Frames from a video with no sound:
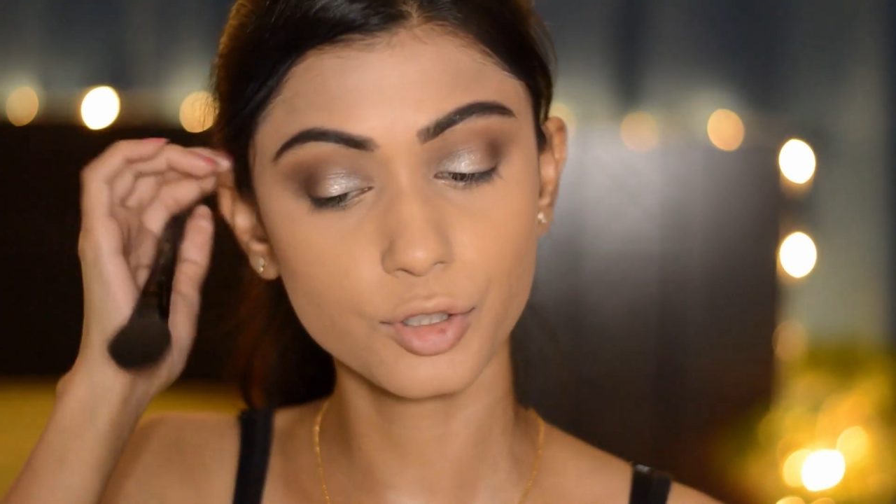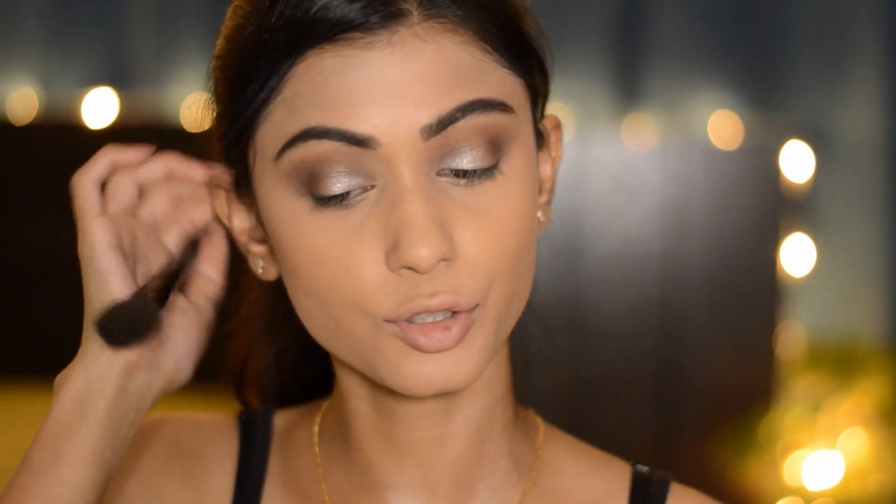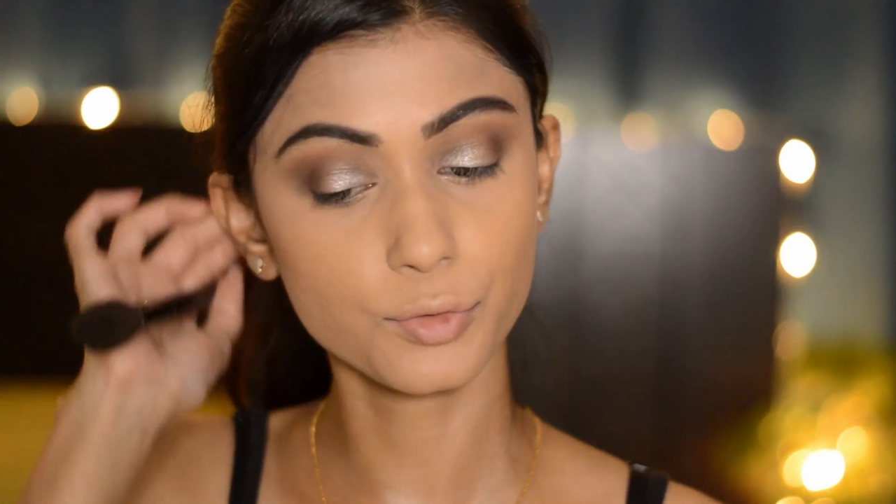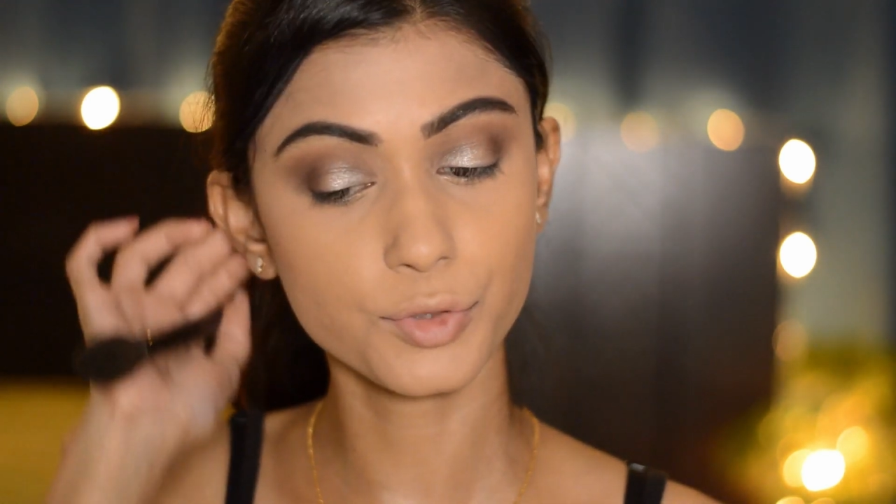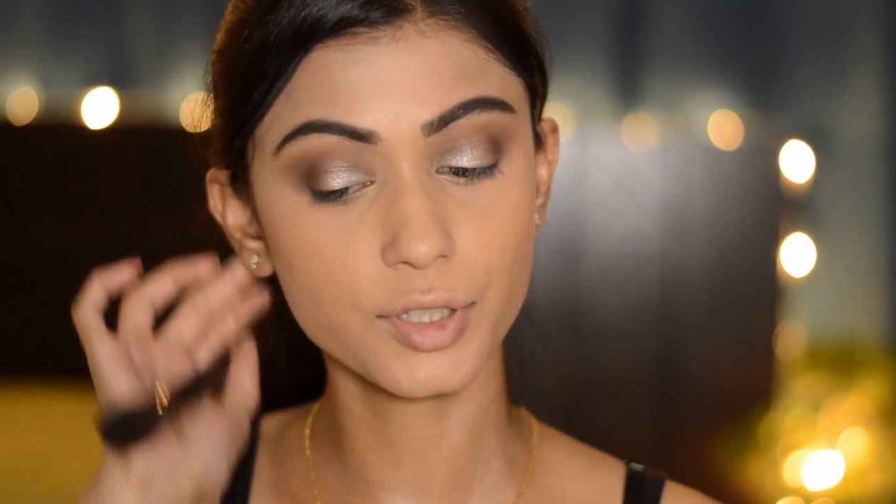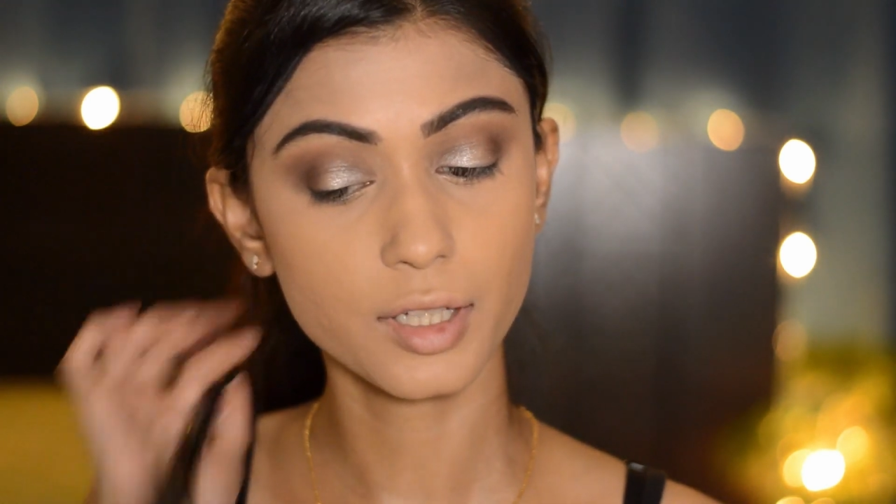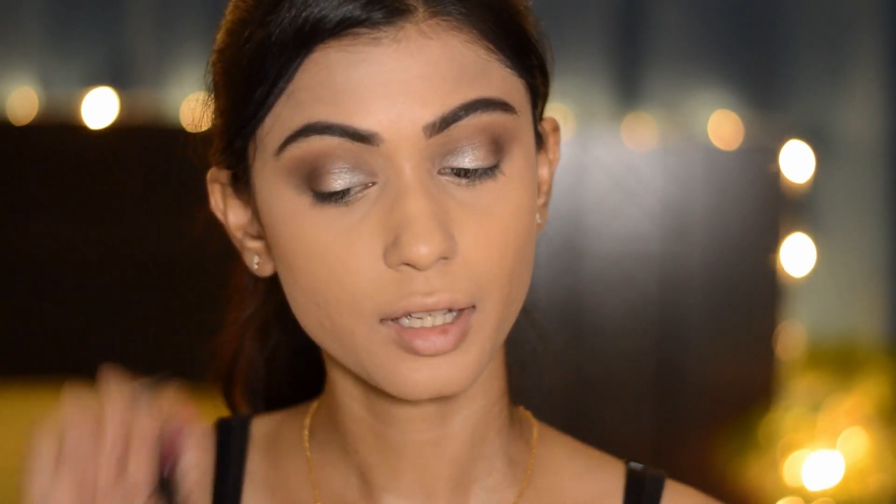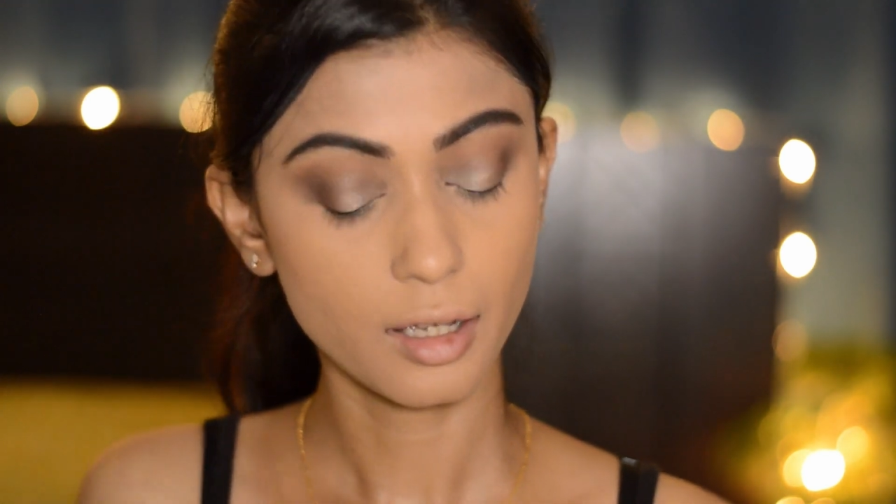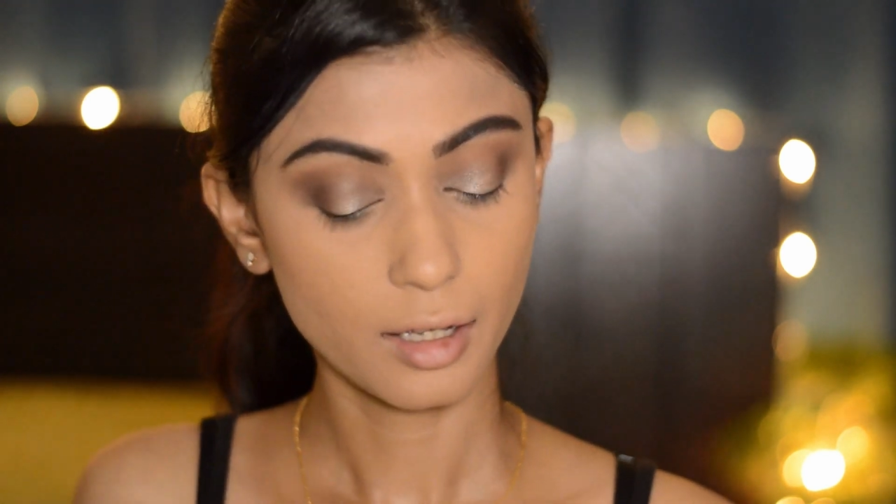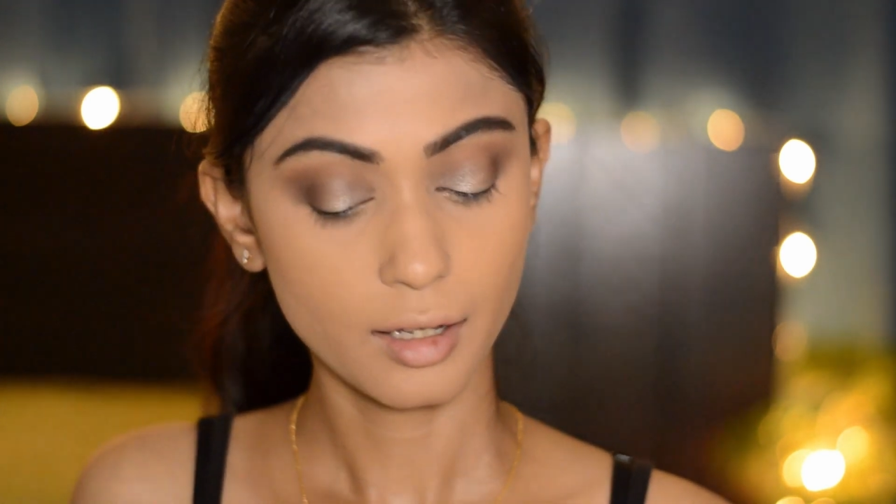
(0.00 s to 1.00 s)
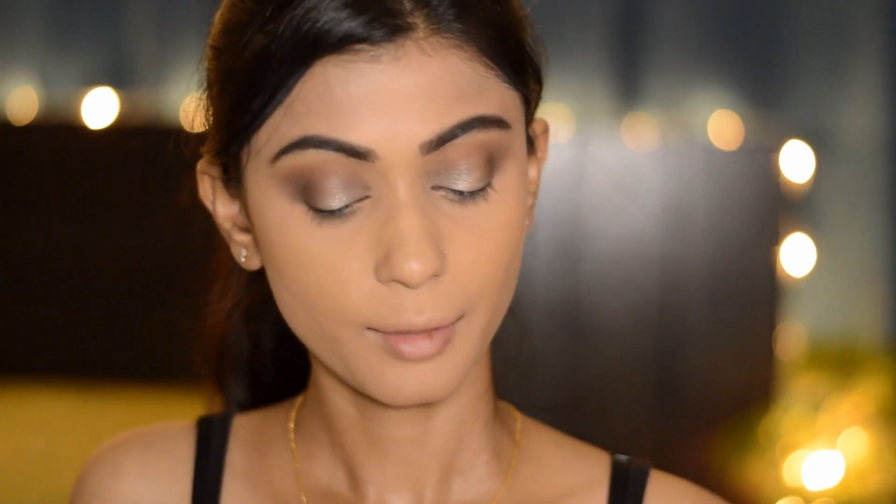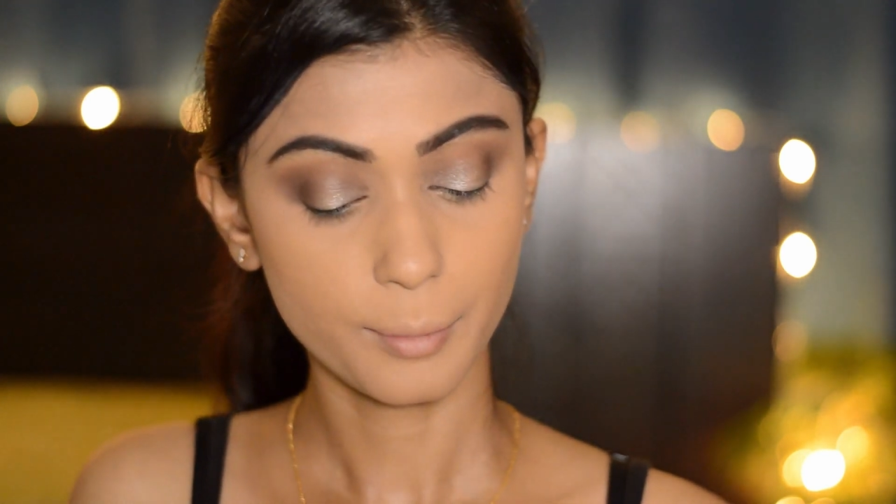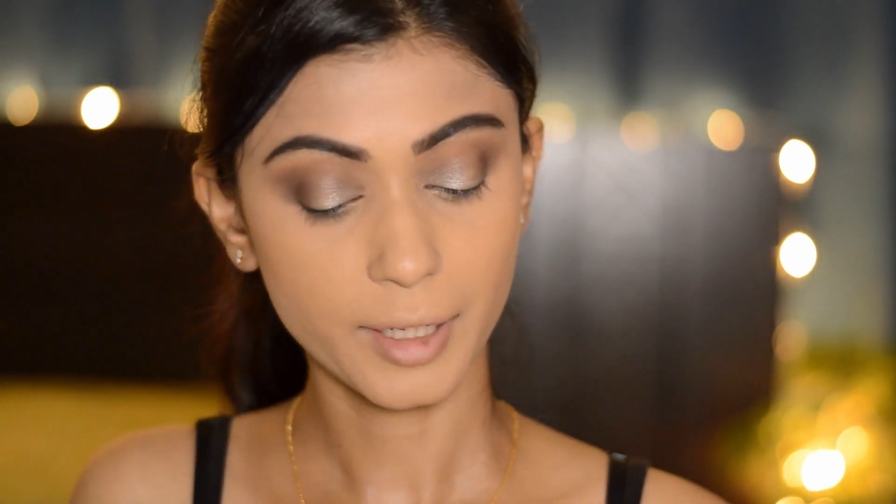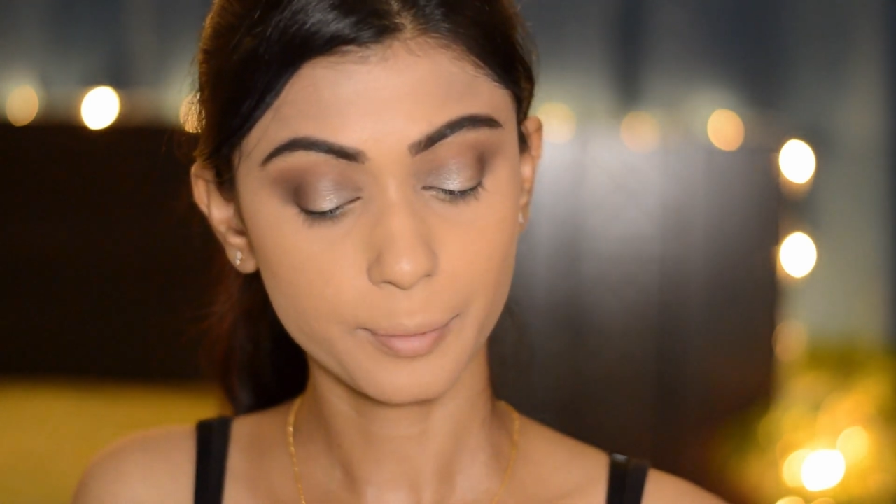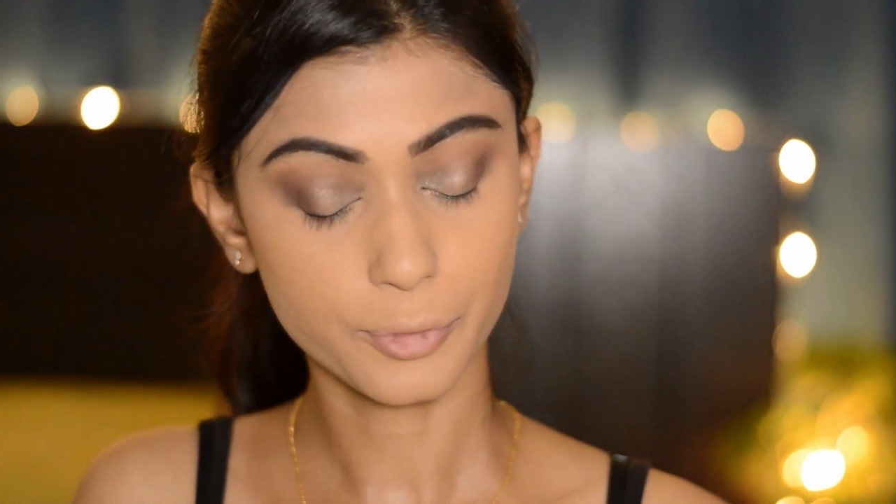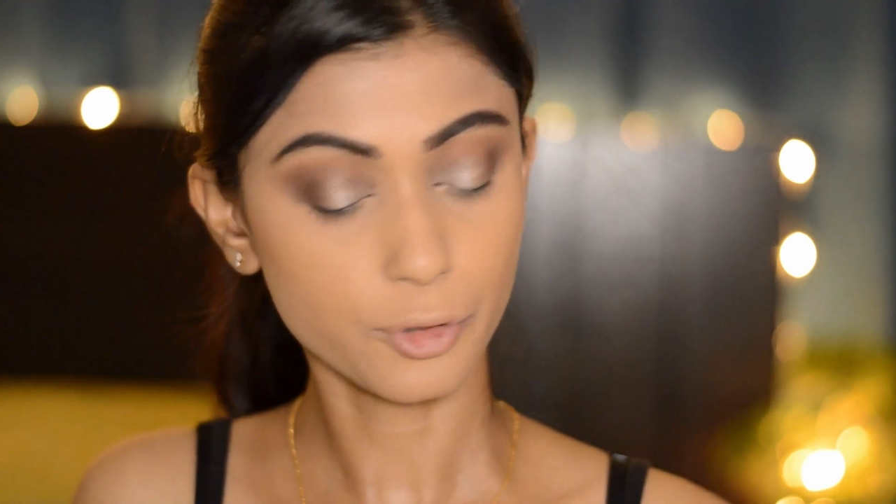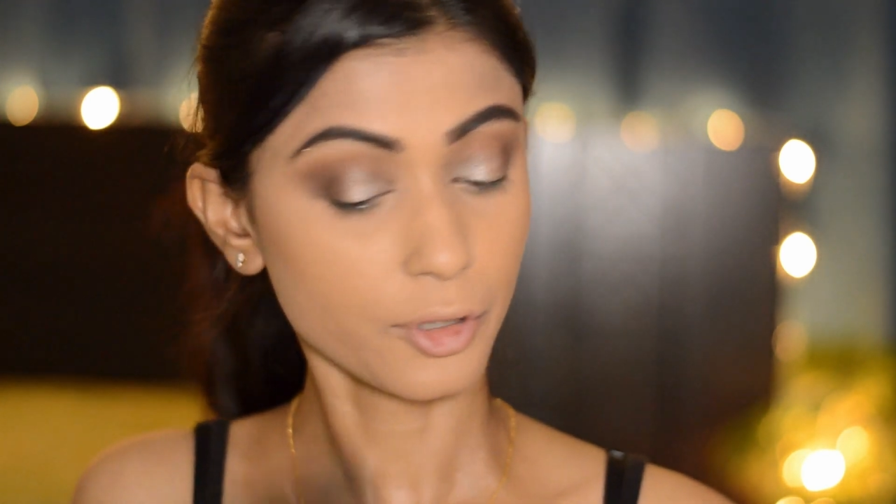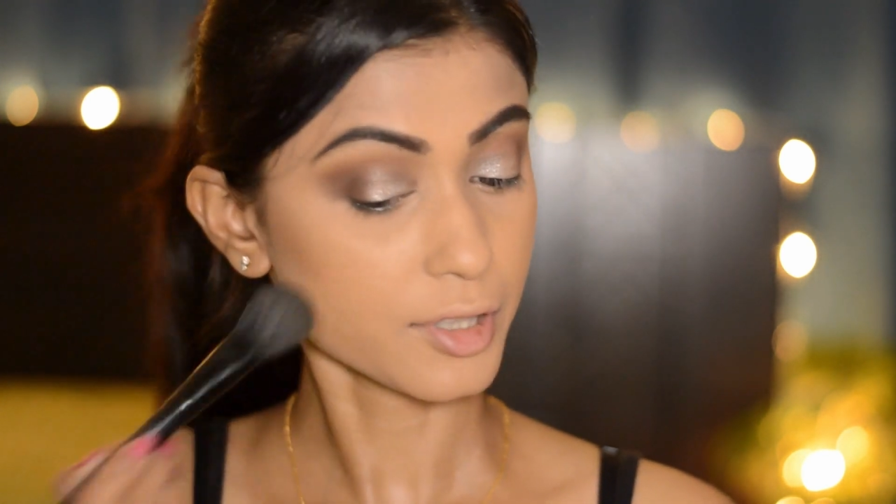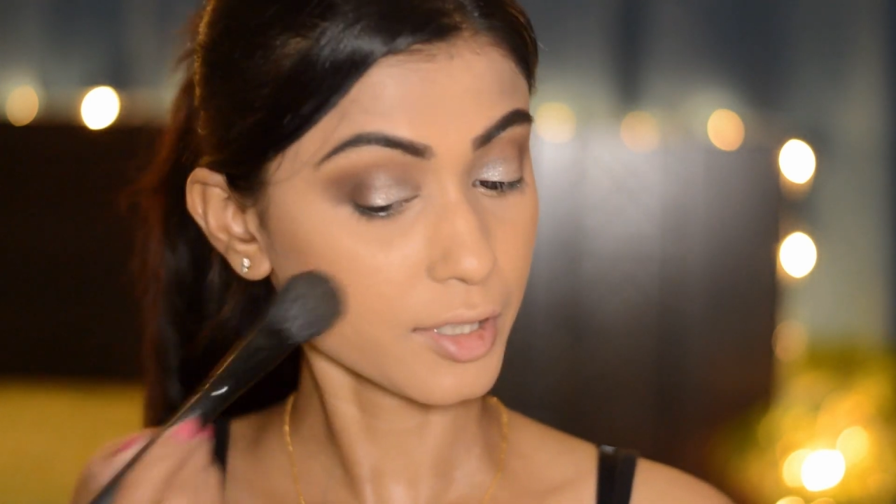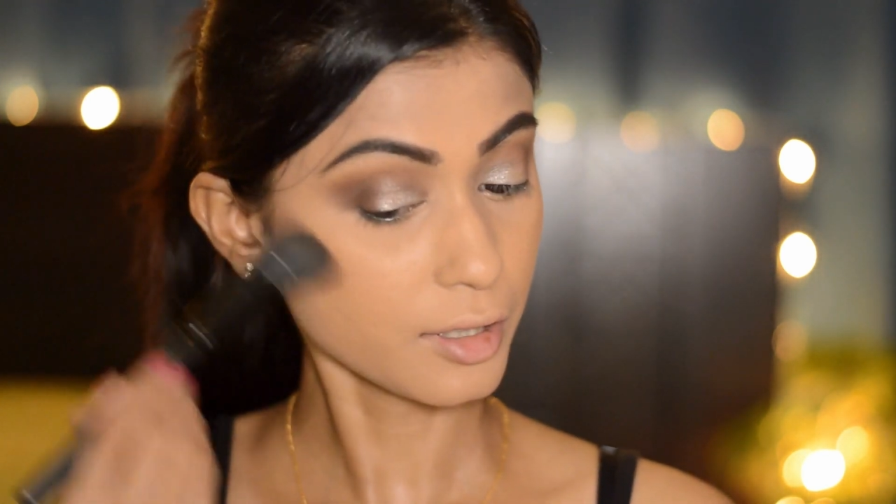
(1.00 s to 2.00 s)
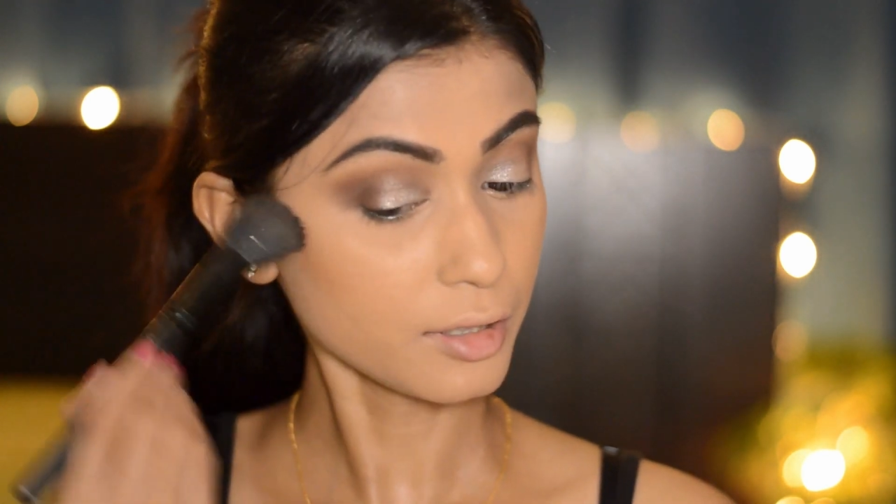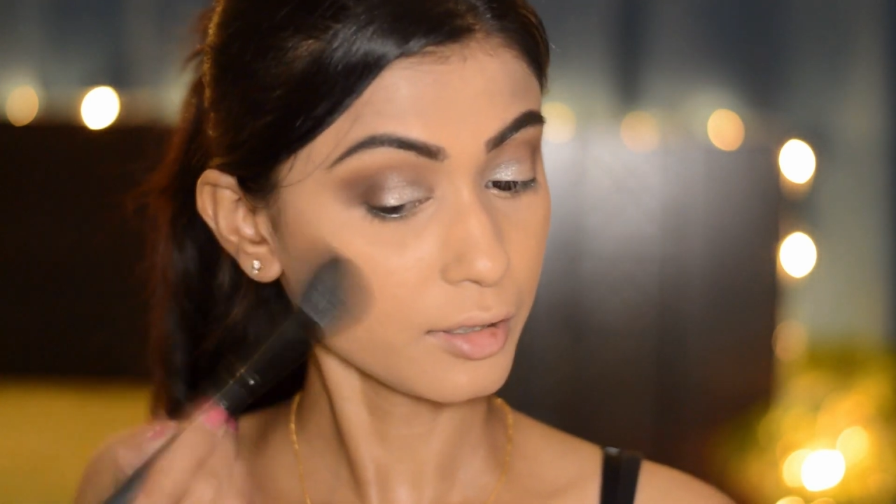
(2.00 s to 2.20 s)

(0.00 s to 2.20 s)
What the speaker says: to use my bronzer.